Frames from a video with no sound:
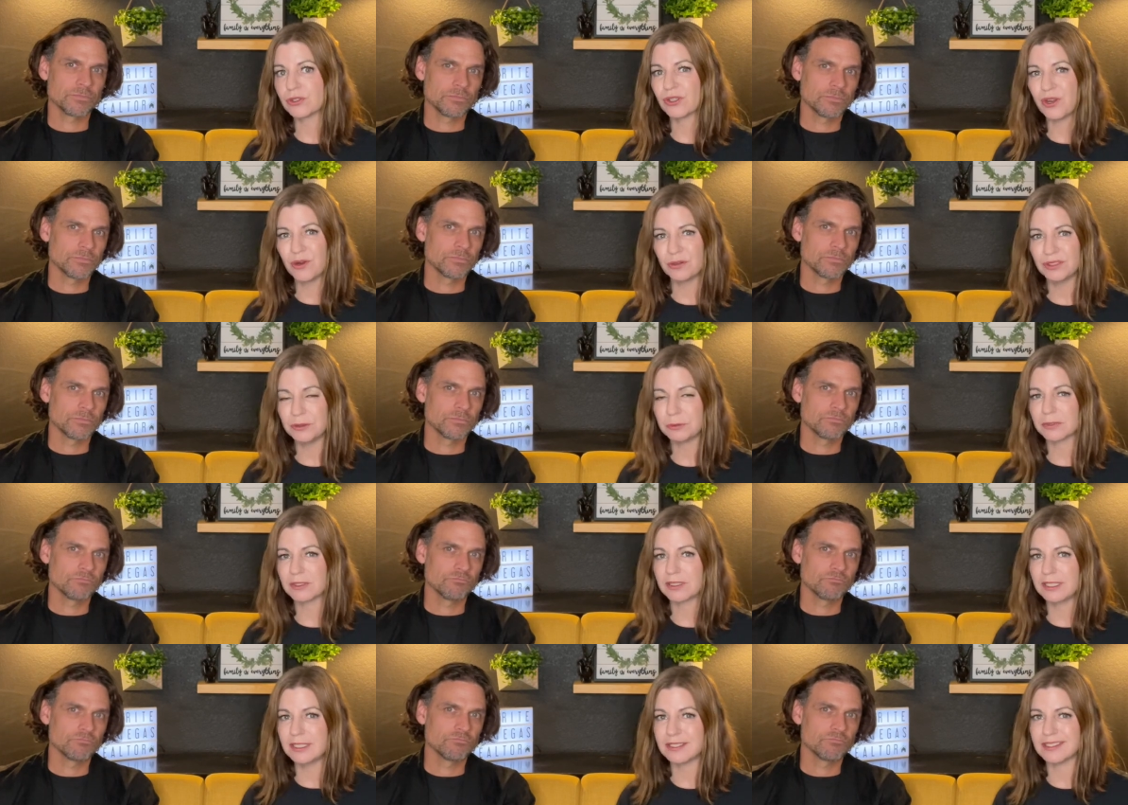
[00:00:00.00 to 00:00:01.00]
Speaker 1: are only
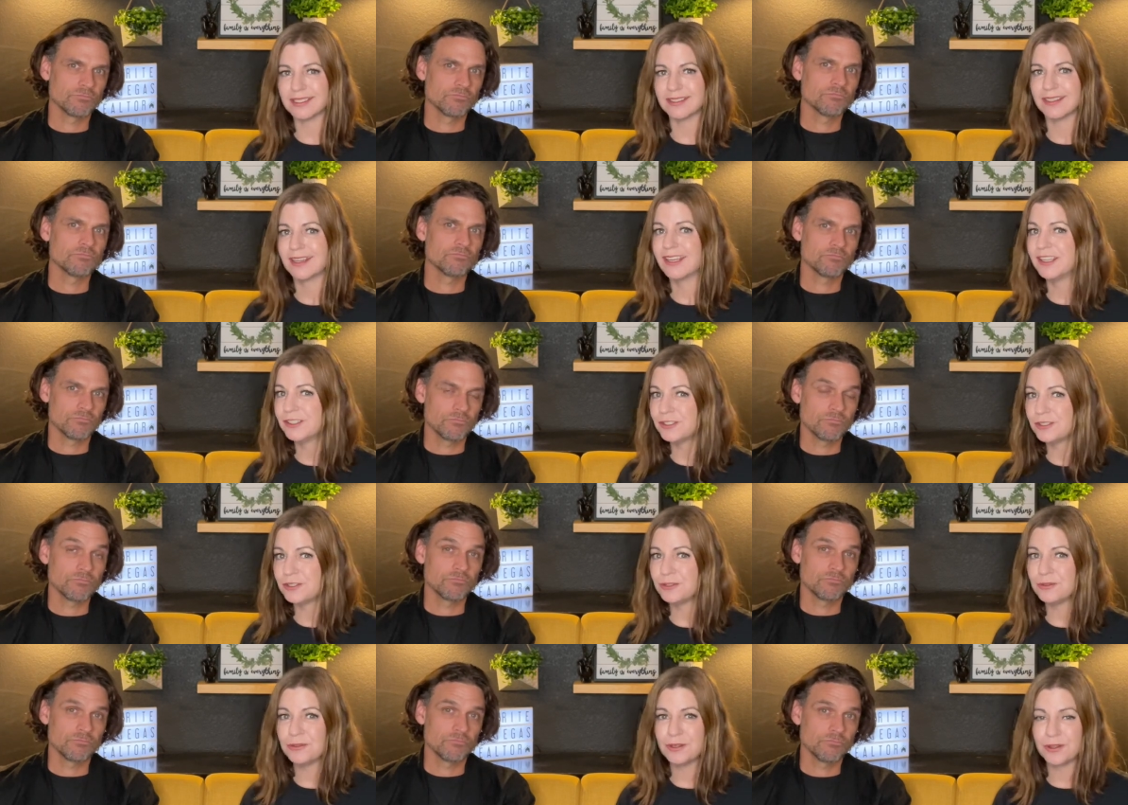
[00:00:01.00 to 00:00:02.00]
releasing
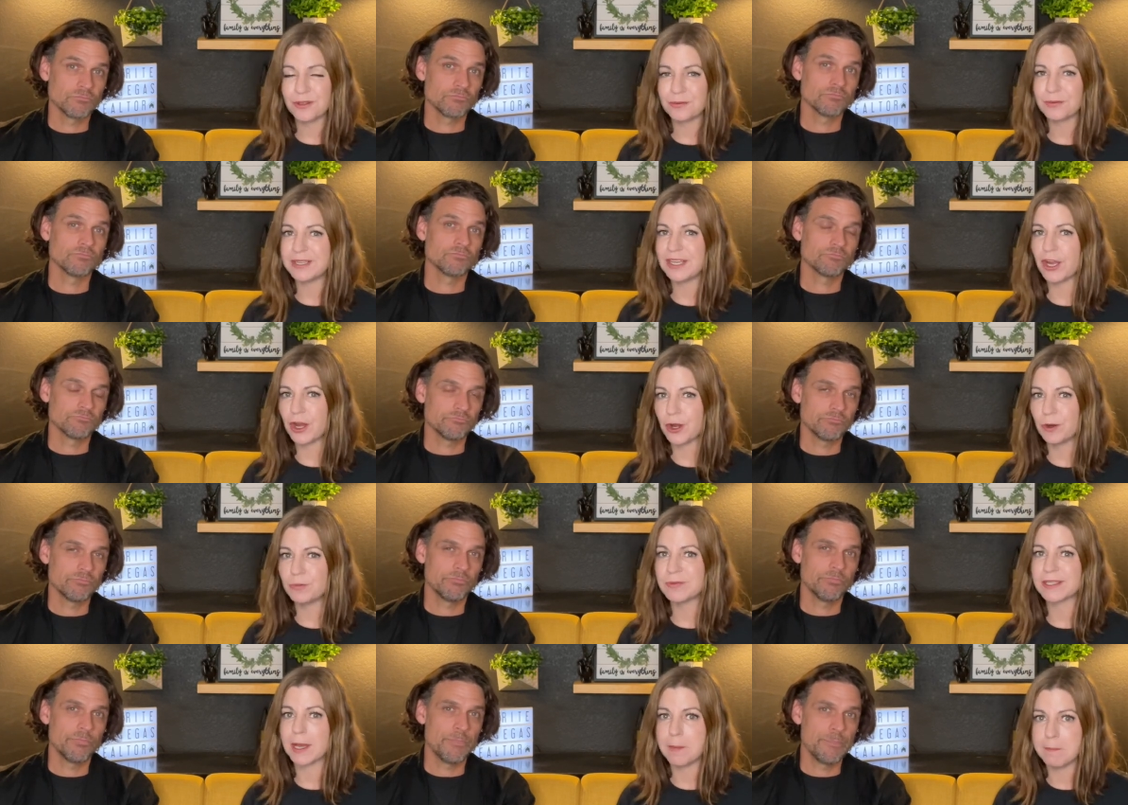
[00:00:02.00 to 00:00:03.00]
2 to 3
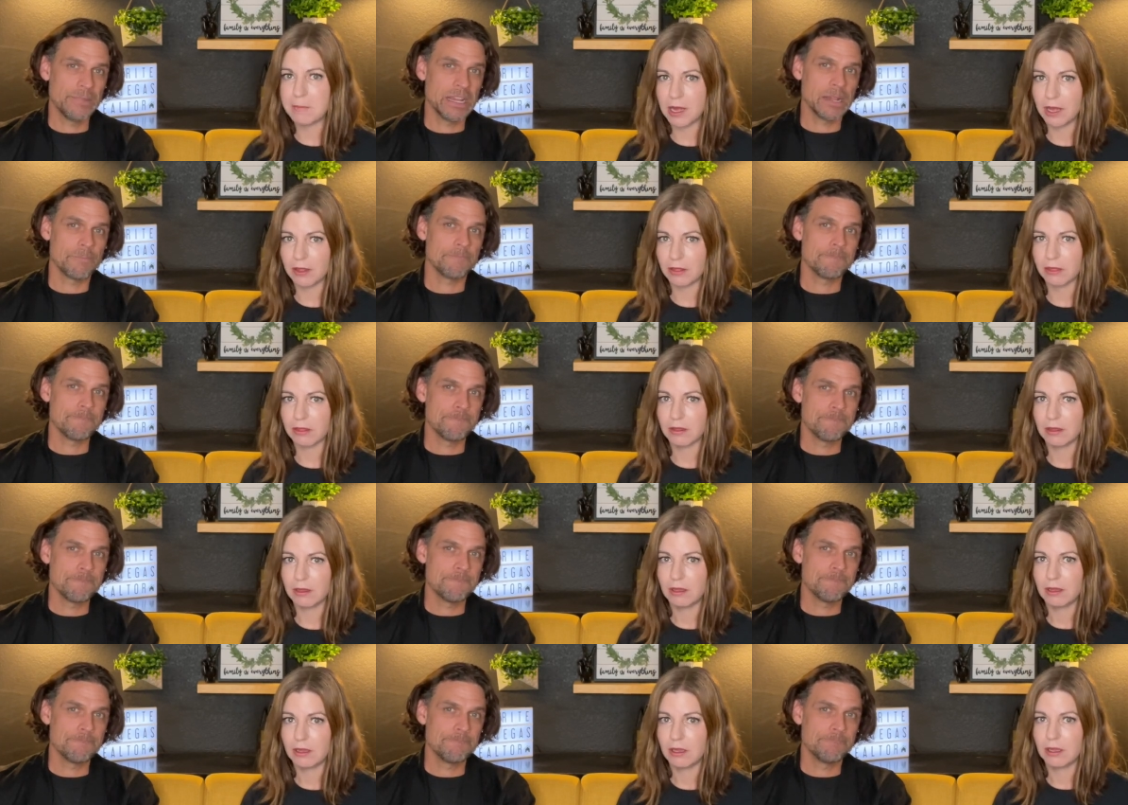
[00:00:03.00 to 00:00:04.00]
homes a month.
Speaker 2: Yeah.
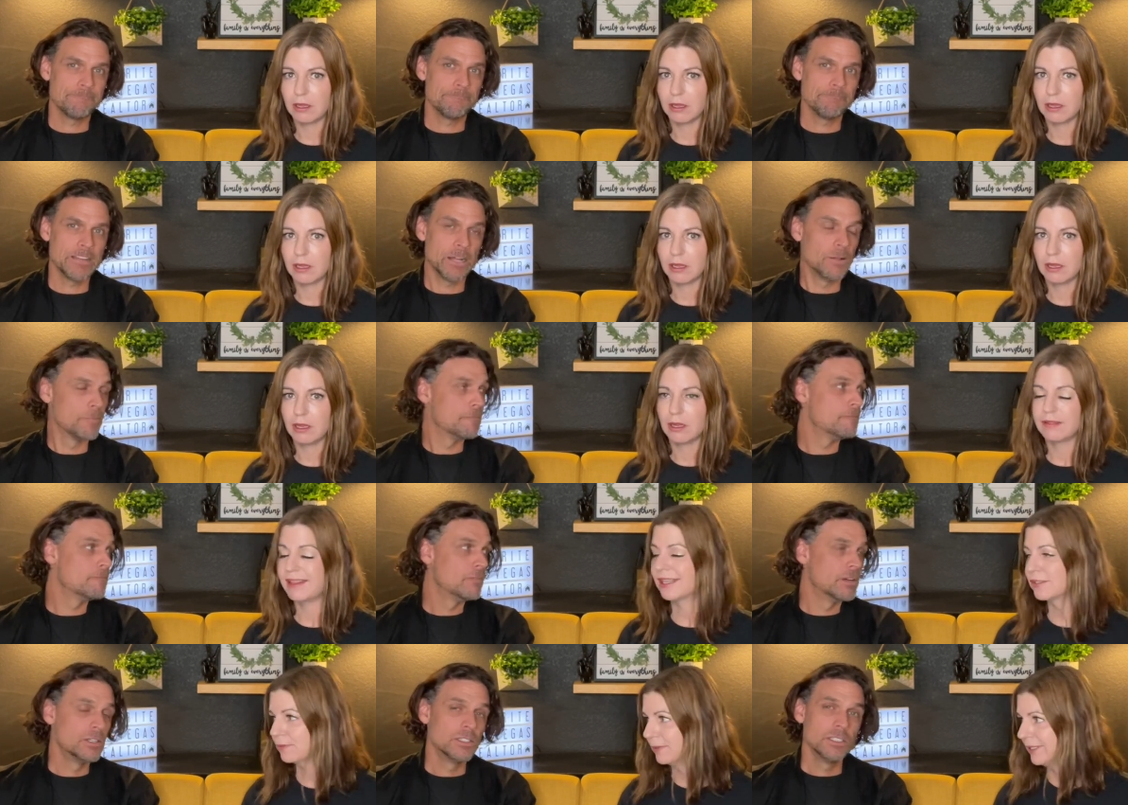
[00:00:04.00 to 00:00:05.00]
Yep.
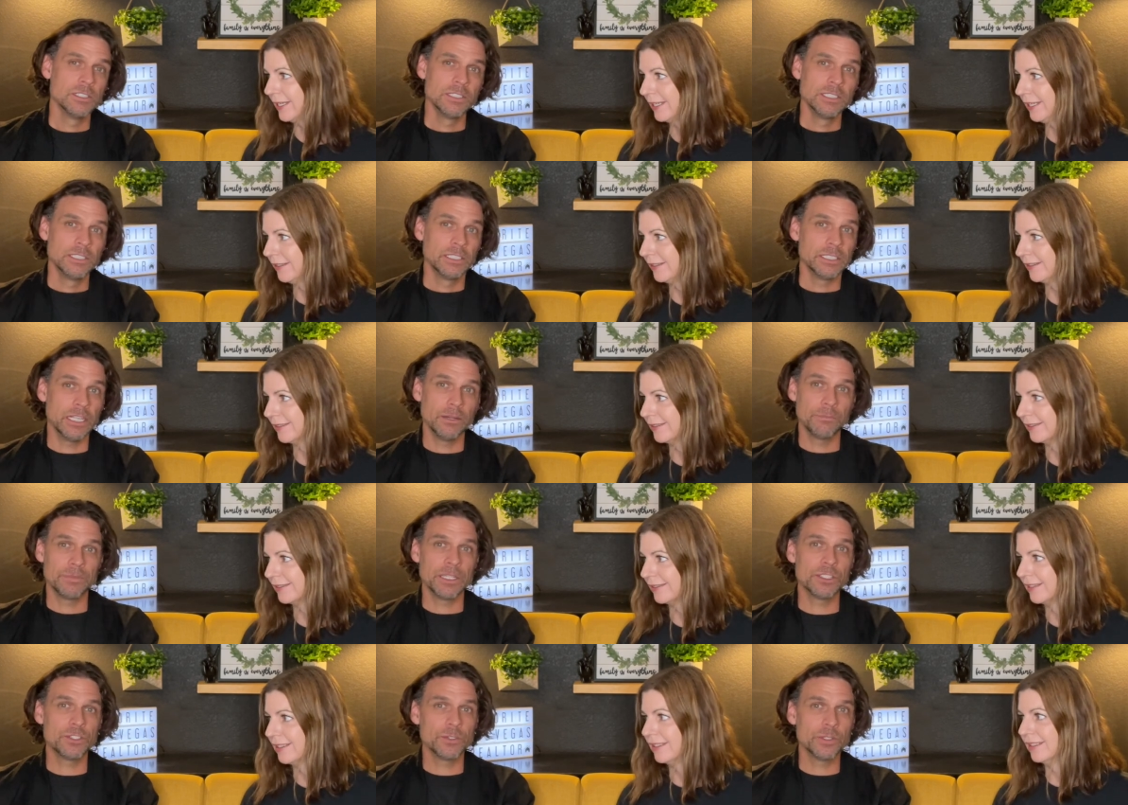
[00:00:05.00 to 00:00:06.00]
Speaker 1: That's ridiculous.
Speaker 2: Yep,
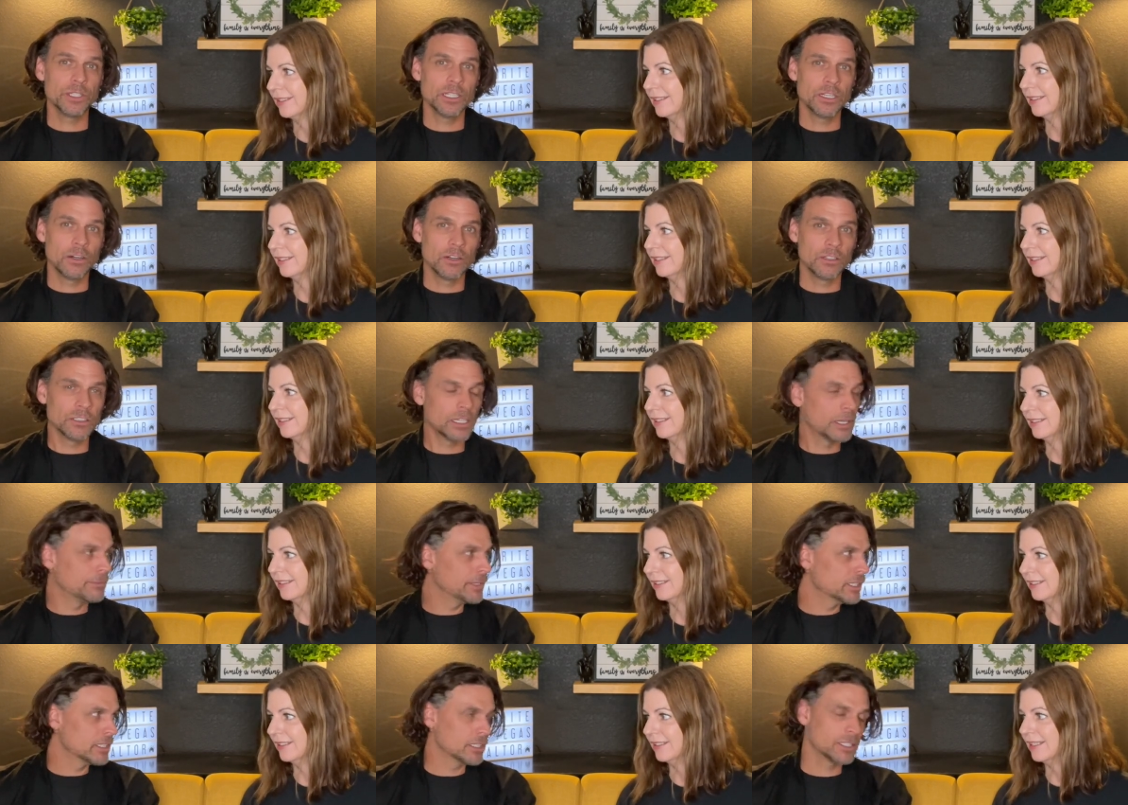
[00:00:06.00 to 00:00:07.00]
they do it in all, I
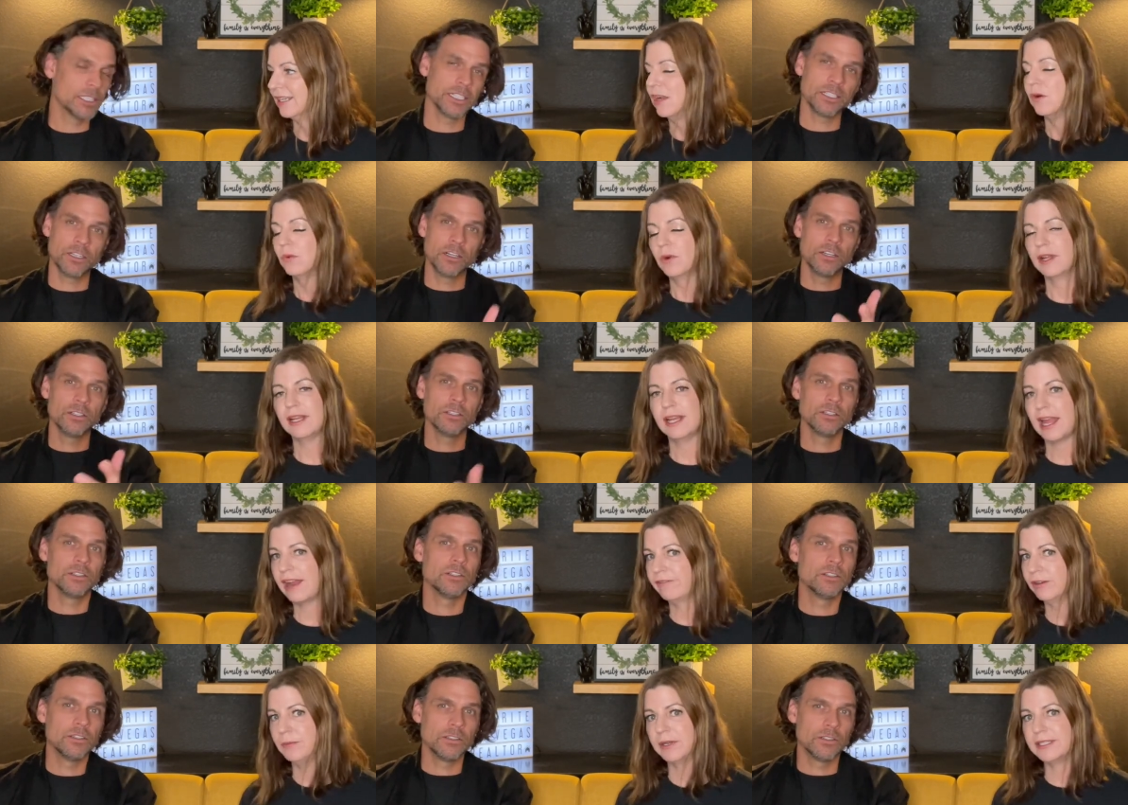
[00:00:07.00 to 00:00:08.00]
mean, like...
Speaker 1: Well,
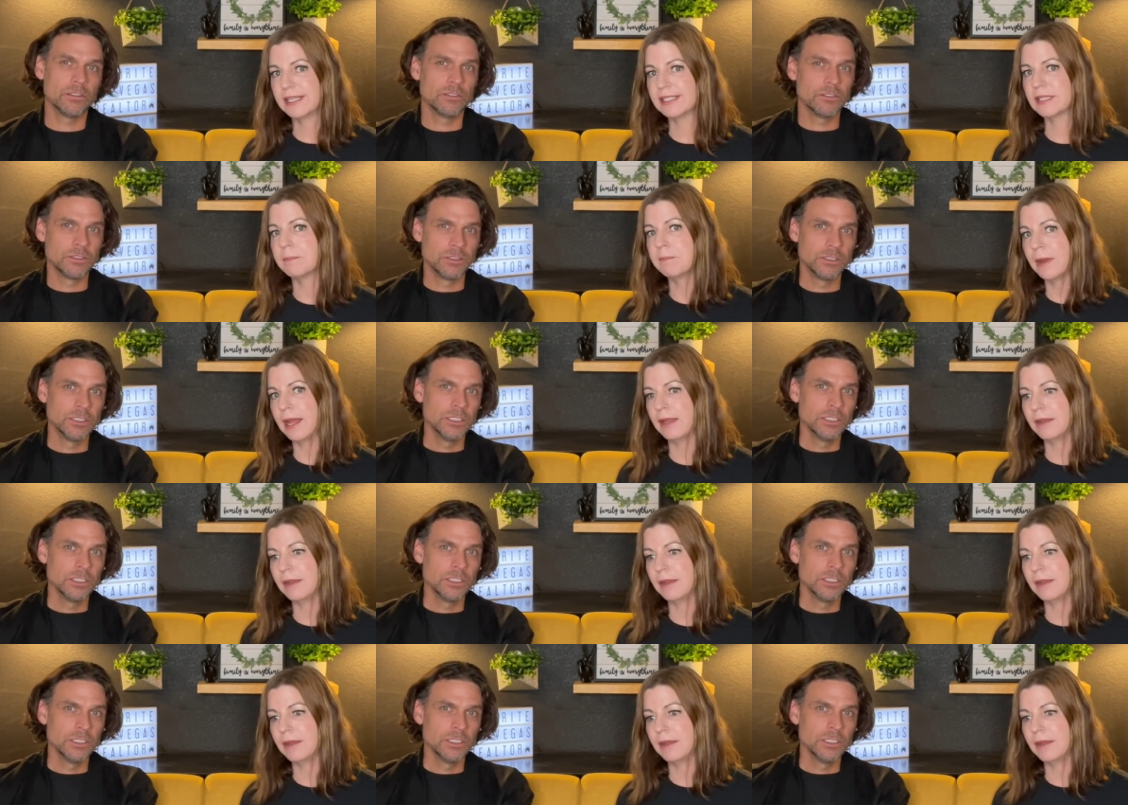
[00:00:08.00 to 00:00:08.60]
everywhere does it, but